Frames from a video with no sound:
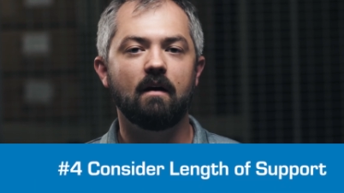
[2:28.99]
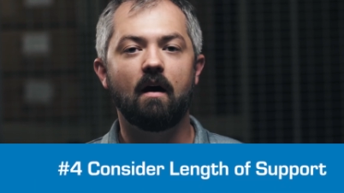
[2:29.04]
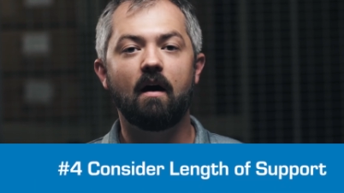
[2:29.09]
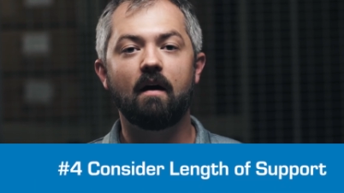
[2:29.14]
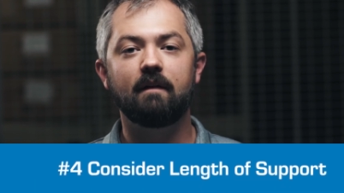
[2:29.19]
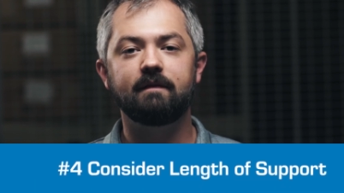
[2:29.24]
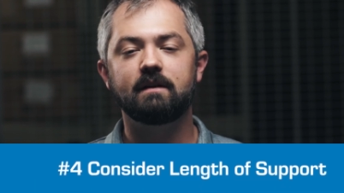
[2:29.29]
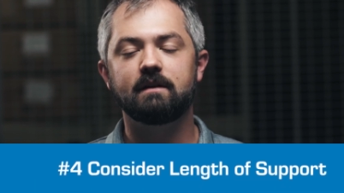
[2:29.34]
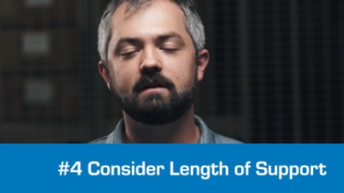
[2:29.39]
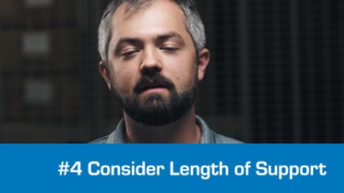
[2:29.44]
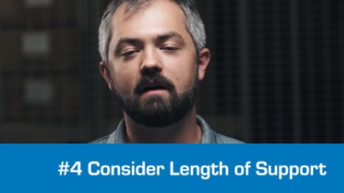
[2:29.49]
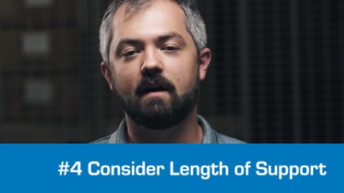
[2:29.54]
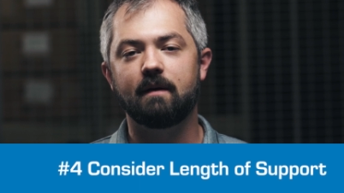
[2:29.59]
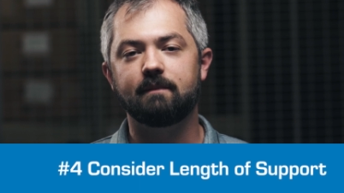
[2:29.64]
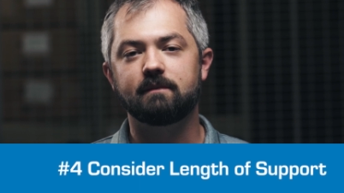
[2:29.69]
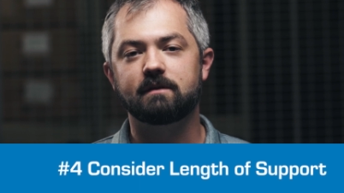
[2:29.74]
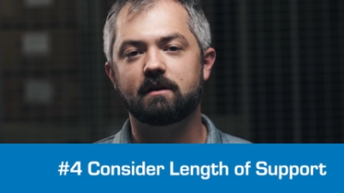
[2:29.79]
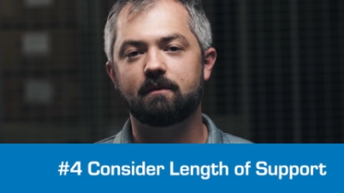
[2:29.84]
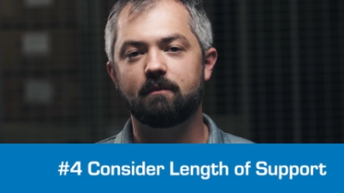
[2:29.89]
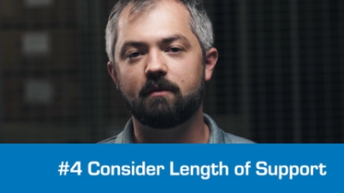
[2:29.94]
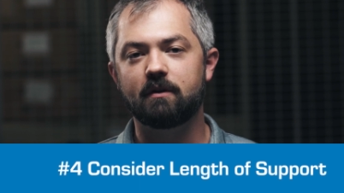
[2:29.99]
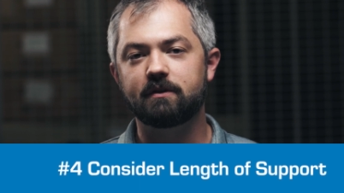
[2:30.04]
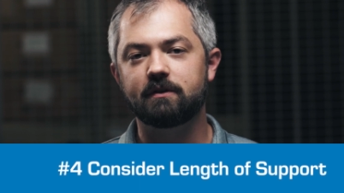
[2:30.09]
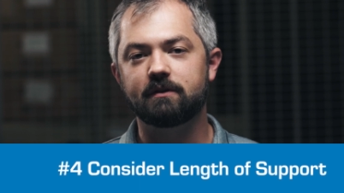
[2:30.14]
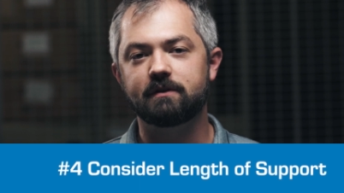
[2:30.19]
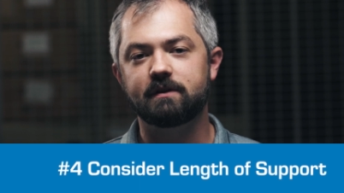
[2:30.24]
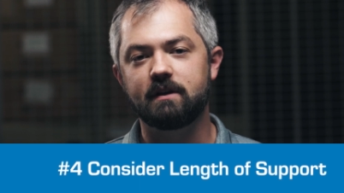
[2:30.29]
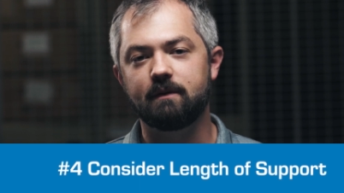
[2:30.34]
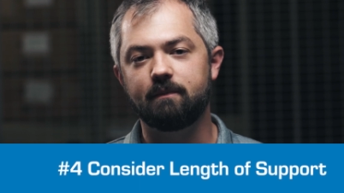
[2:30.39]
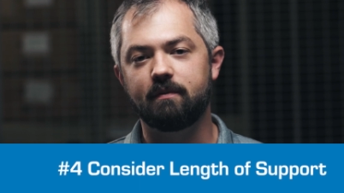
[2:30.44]
Oftentimes, commercial
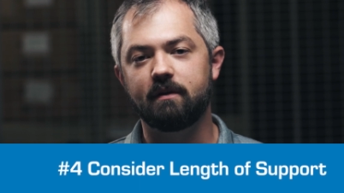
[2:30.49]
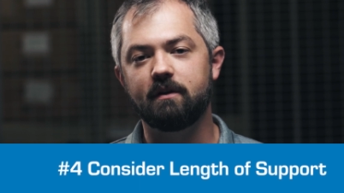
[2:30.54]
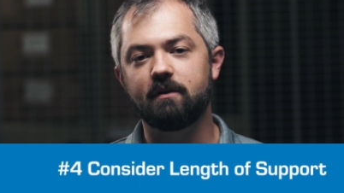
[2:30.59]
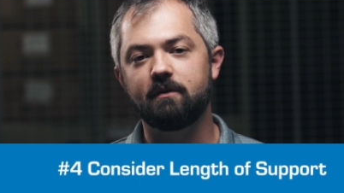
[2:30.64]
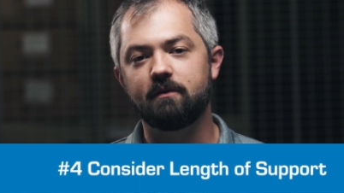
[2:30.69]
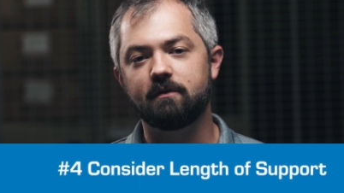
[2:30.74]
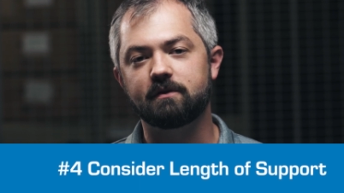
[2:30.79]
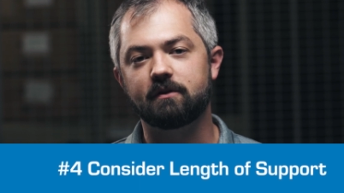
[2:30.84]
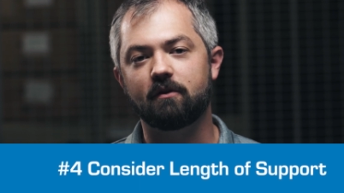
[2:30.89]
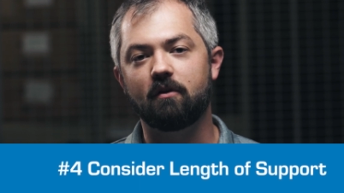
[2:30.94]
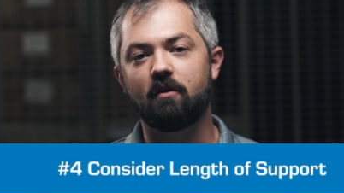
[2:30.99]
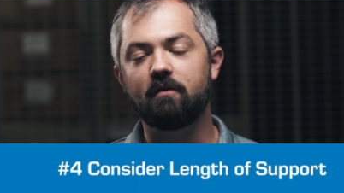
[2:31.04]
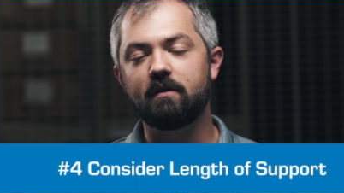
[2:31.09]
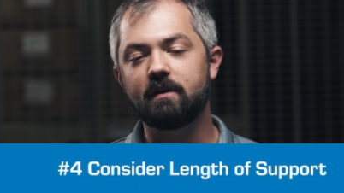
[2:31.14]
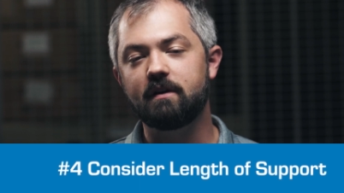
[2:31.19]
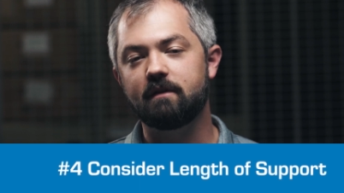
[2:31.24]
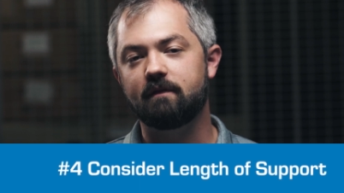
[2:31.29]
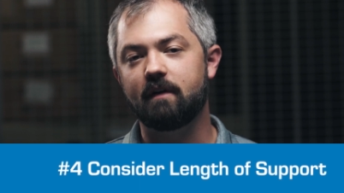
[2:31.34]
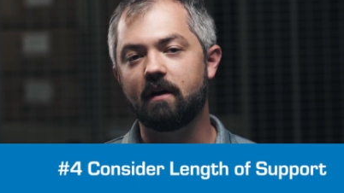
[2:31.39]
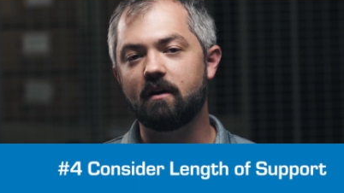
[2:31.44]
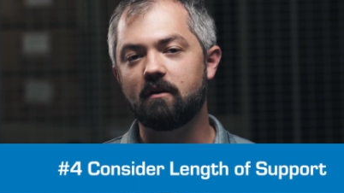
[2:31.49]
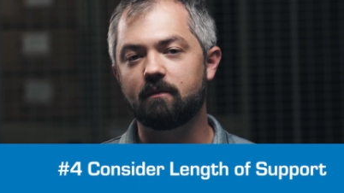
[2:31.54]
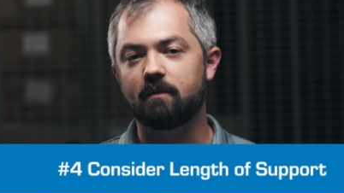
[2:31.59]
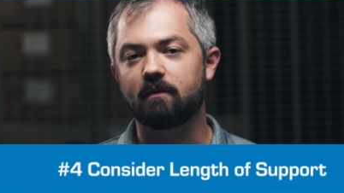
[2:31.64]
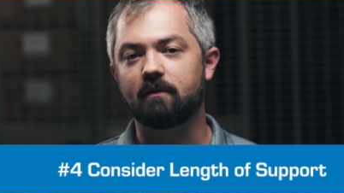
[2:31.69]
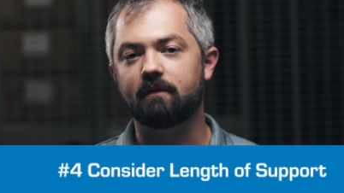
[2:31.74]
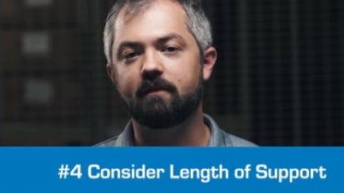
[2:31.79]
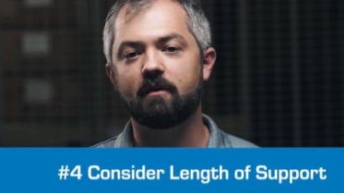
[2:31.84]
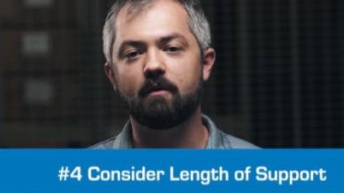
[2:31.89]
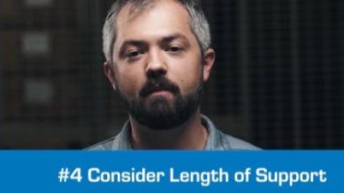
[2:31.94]
CPUs are only
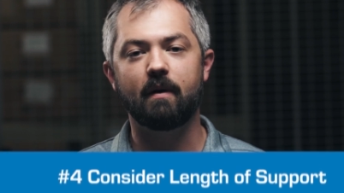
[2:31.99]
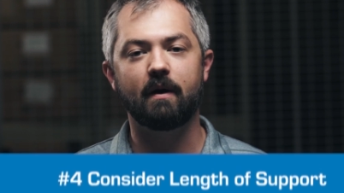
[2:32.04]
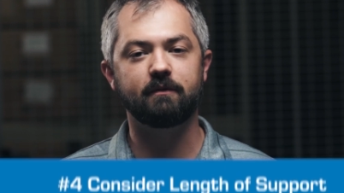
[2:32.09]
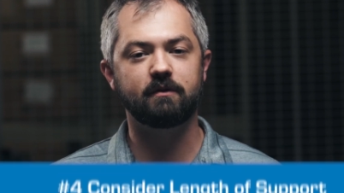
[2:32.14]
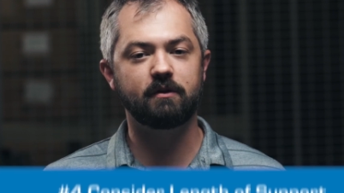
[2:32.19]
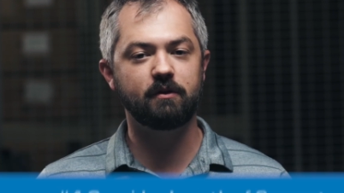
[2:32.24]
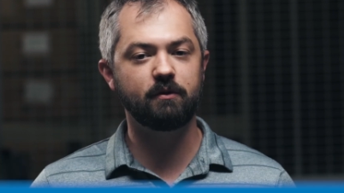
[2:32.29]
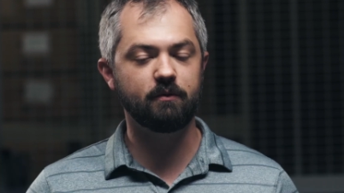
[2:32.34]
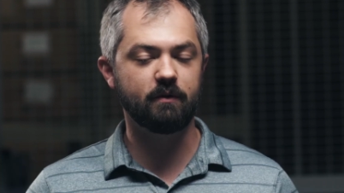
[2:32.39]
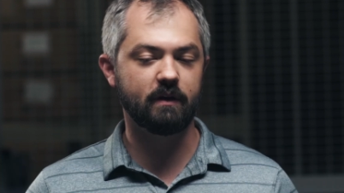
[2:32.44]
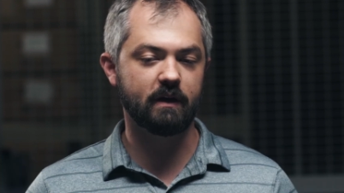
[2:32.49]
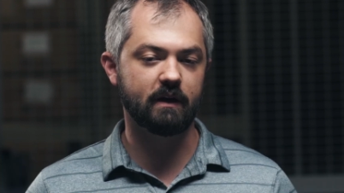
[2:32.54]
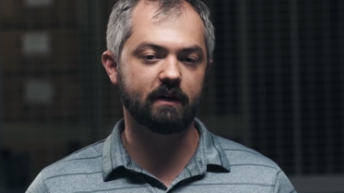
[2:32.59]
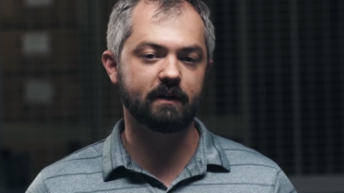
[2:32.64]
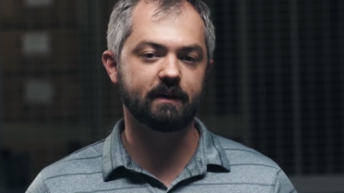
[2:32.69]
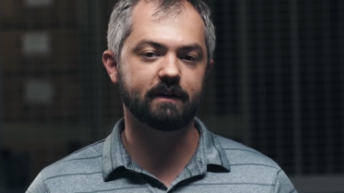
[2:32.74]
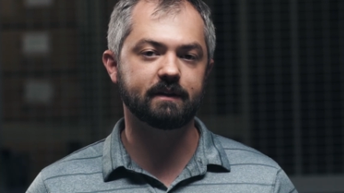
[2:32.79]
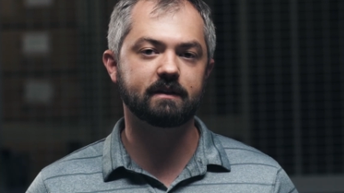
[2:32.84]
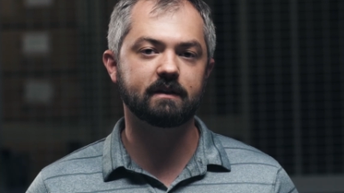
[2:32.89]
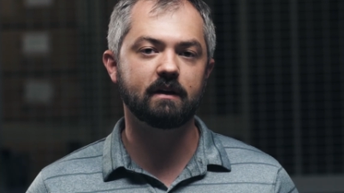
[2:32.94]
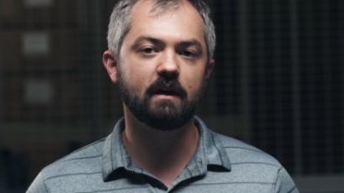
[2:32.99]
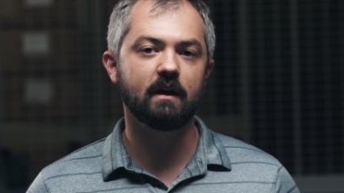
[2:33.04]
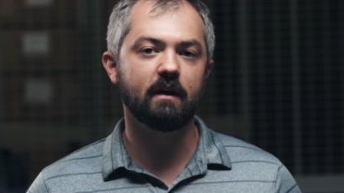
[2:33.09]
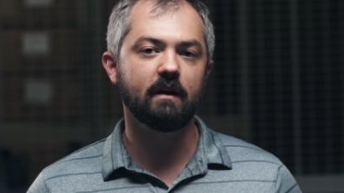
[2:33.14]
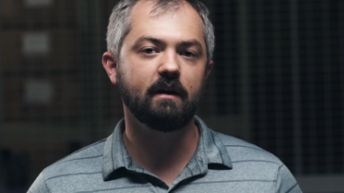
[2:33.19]
available for about two years,